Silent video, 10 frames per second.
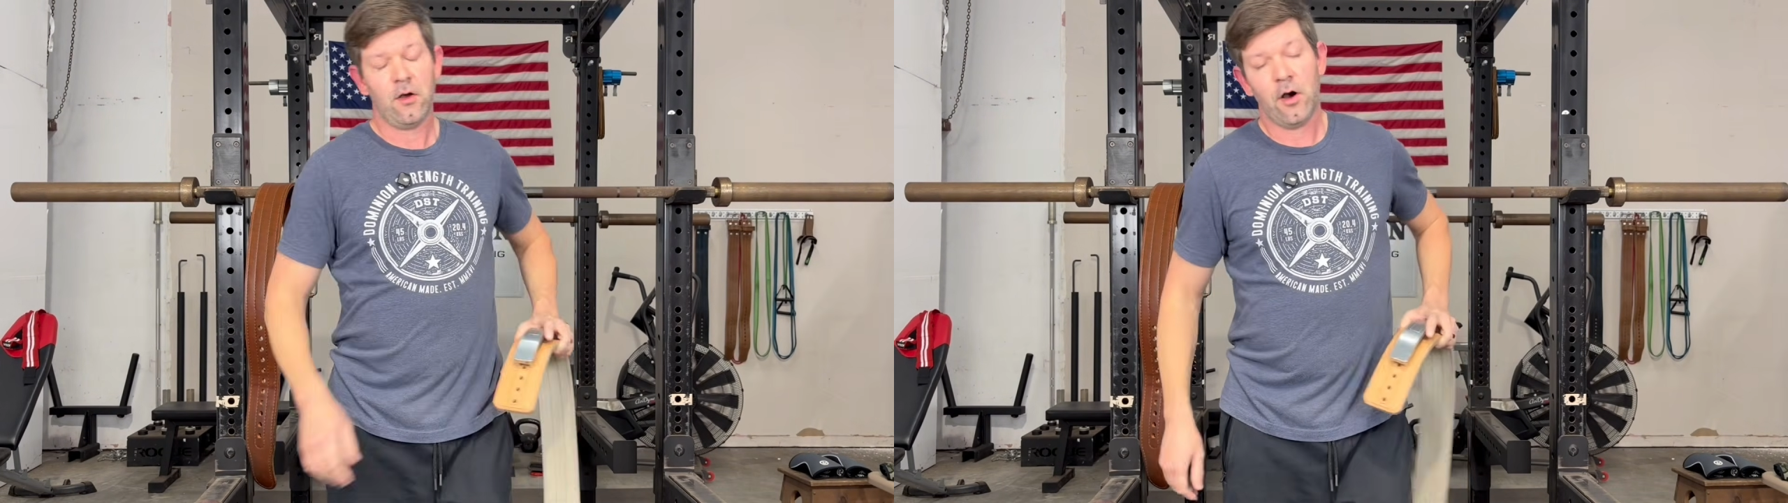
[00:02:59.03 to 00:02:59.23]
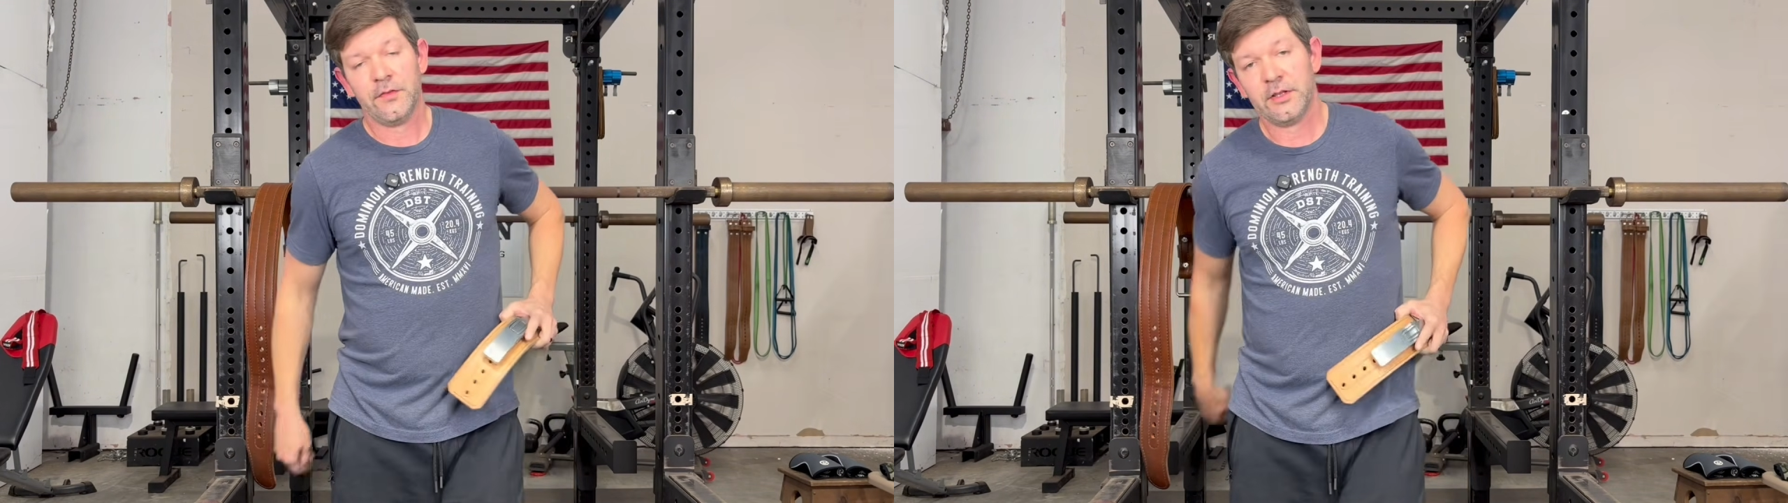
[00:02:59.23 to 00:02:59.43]

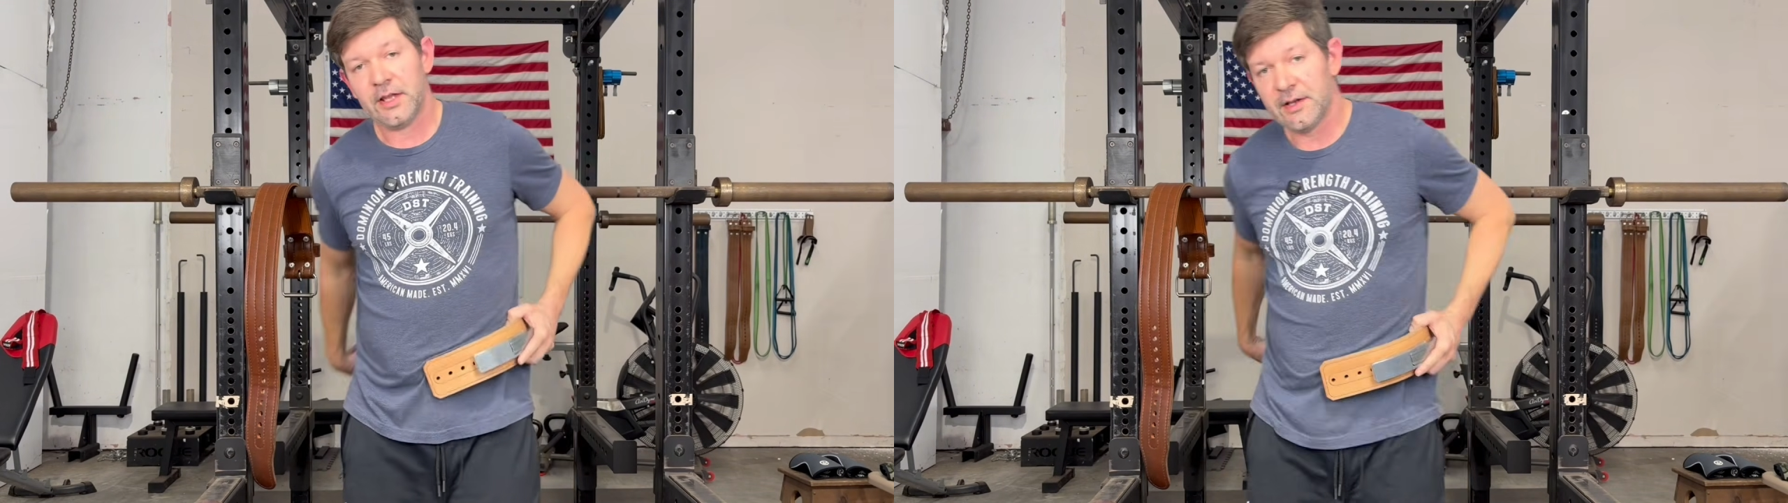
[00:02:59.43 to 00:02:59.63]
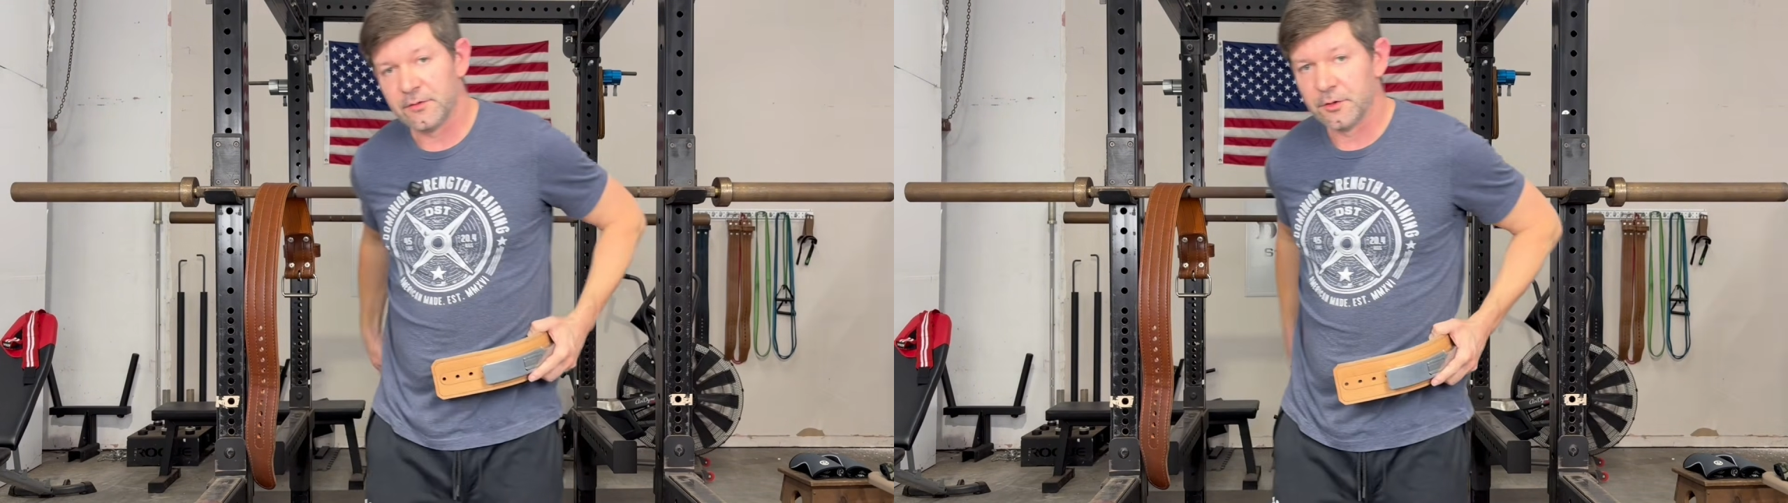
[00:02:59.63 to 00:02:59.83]
On the
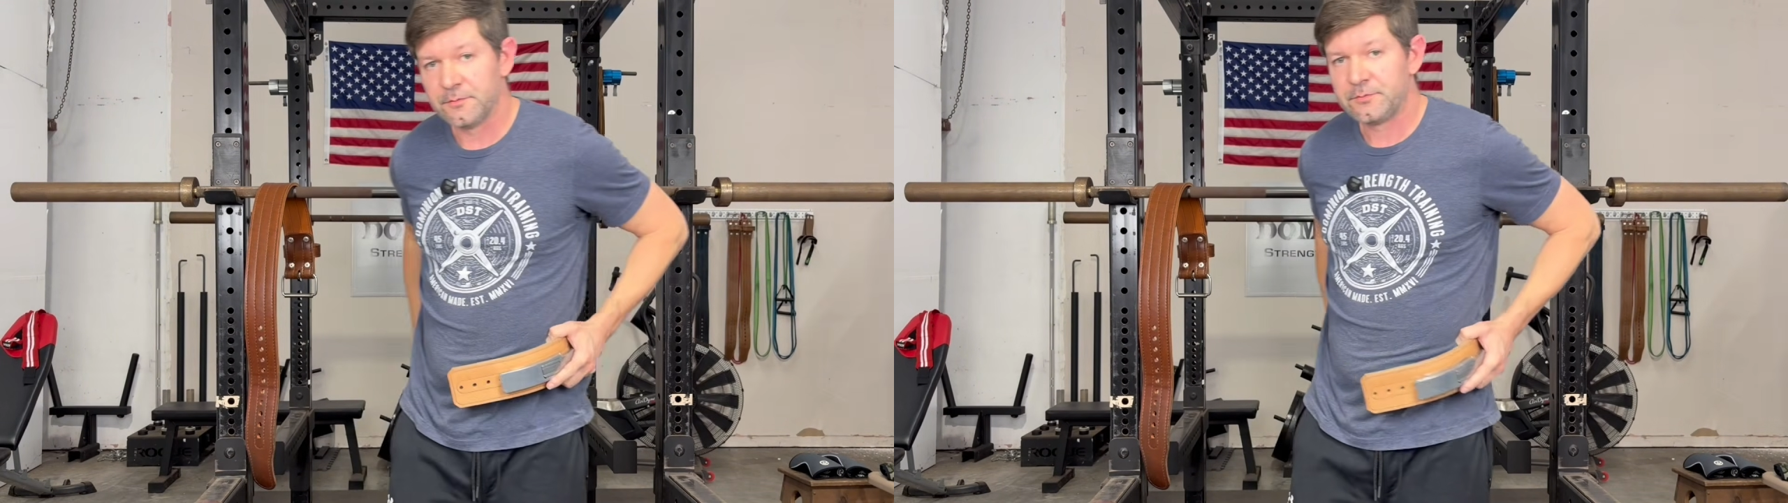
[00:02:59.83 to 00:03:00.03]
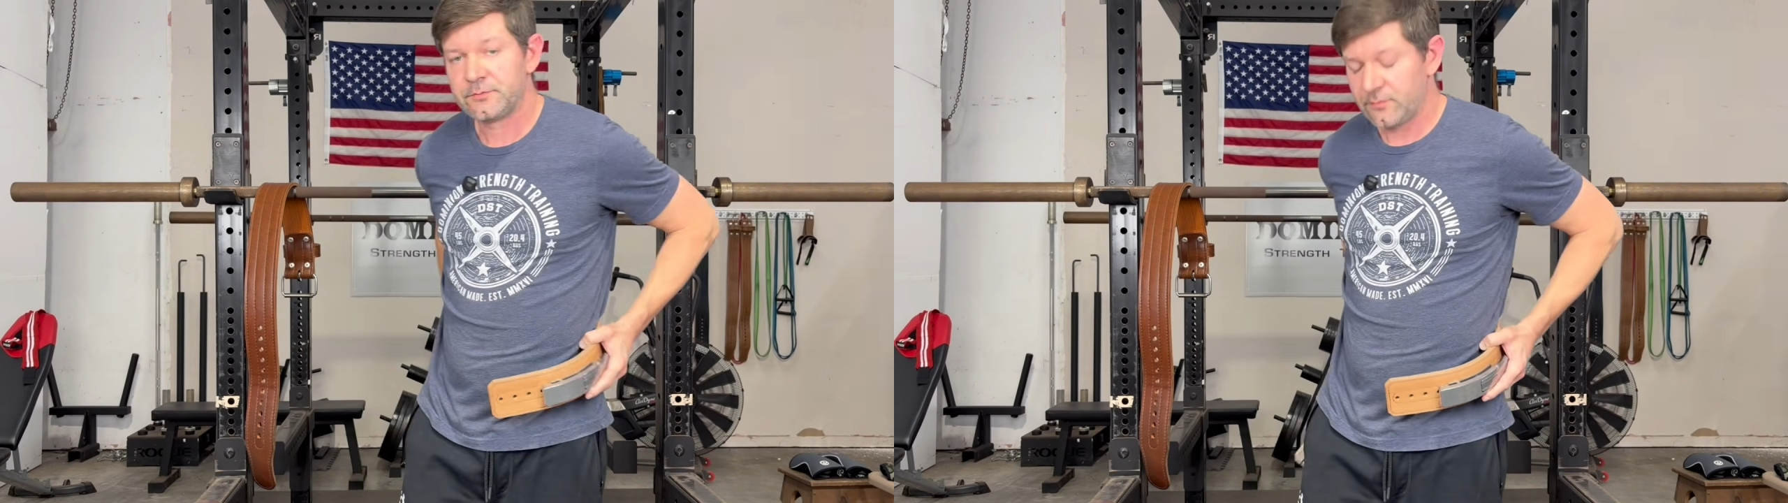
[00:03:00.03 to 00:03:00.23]
lever,
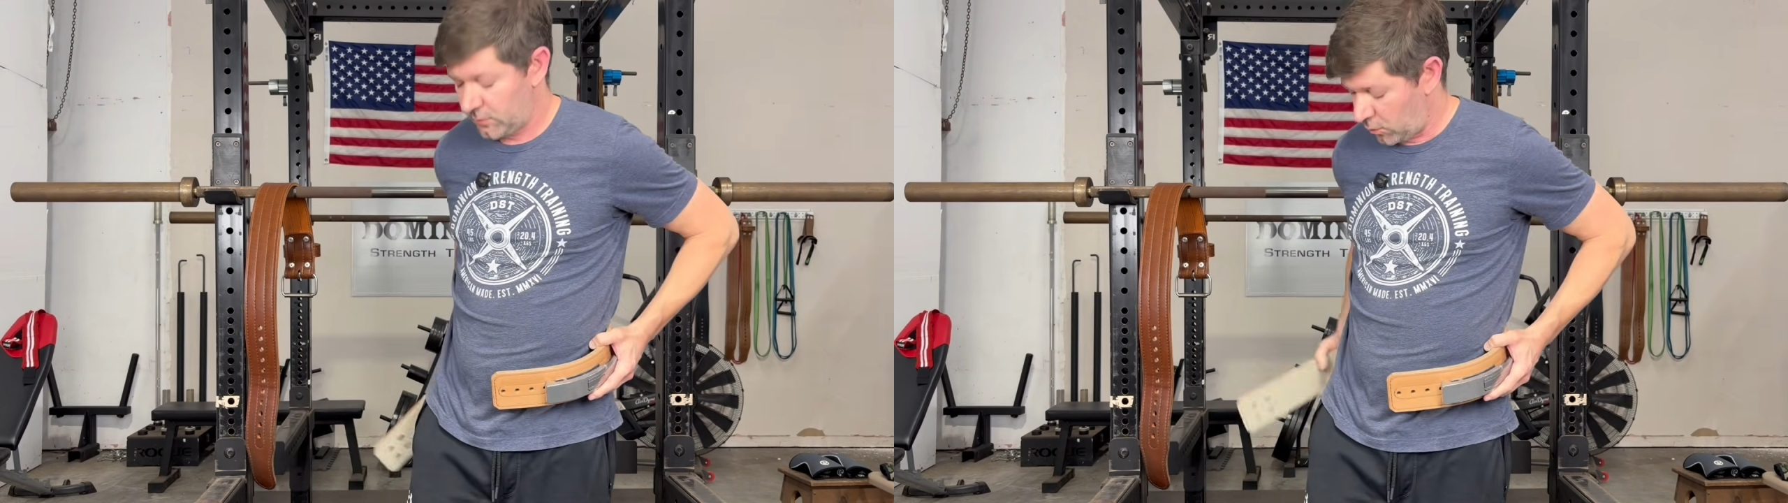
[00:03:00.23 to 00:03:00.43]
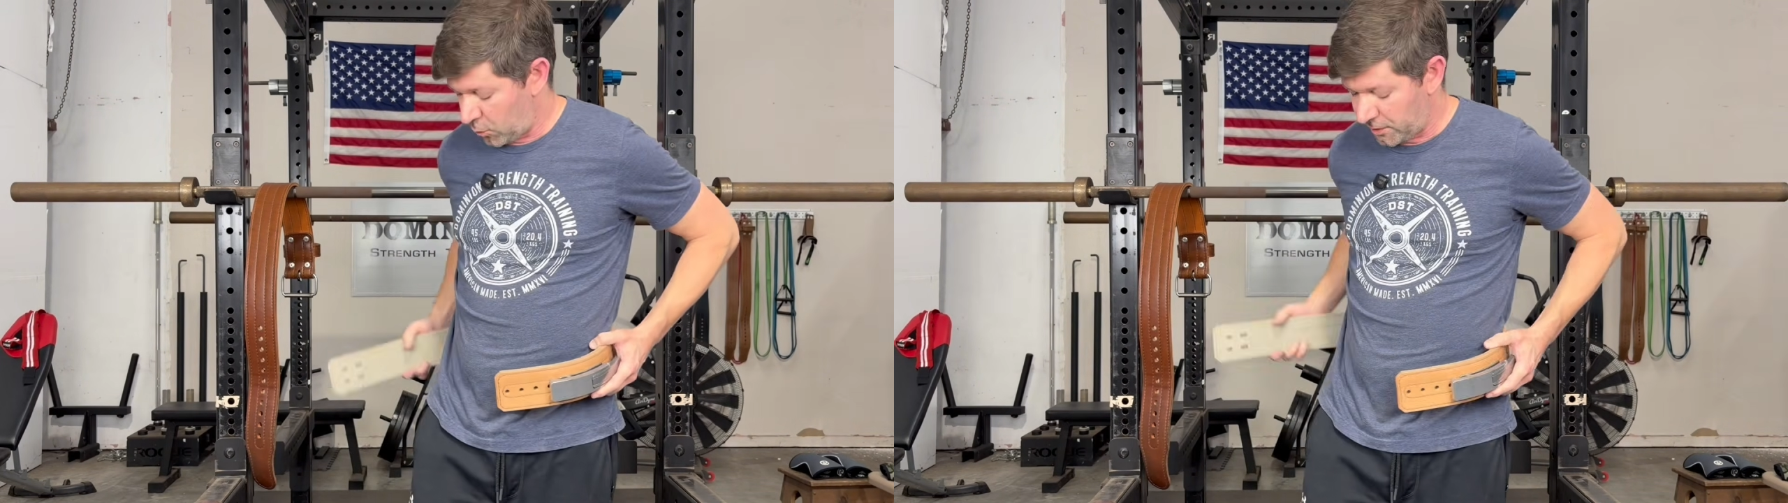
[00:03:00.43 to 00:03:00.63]

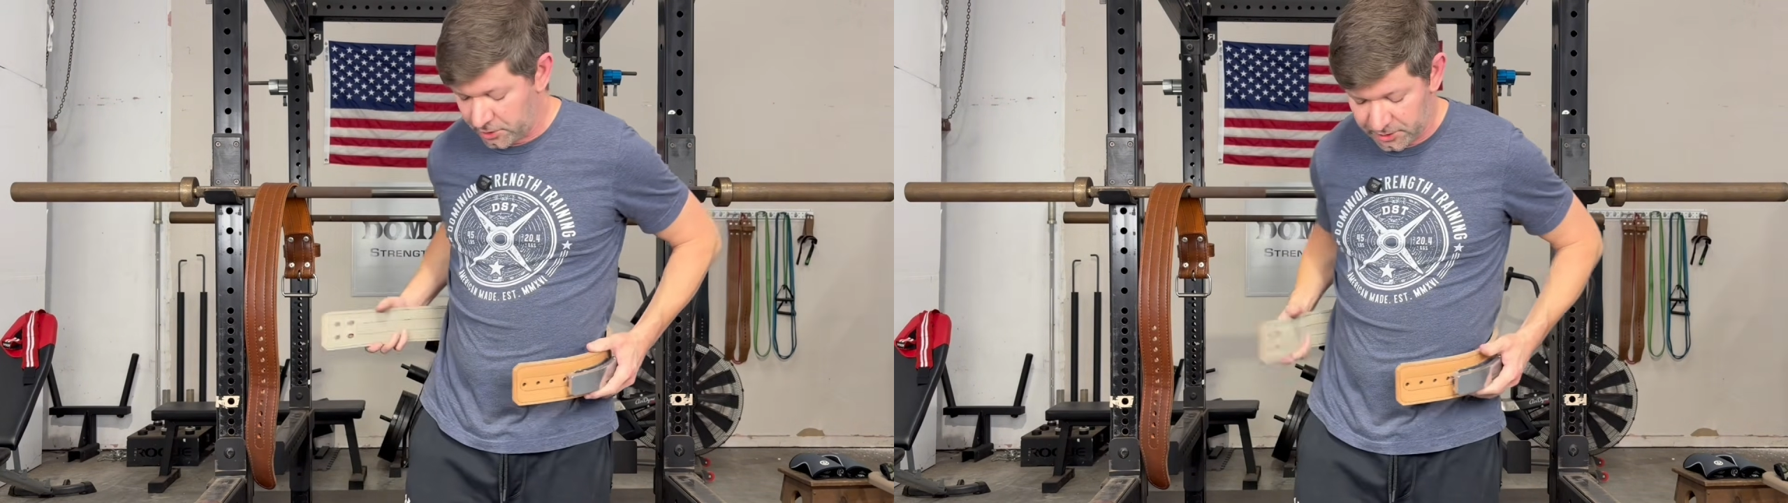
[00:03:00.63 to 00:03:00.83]
what you're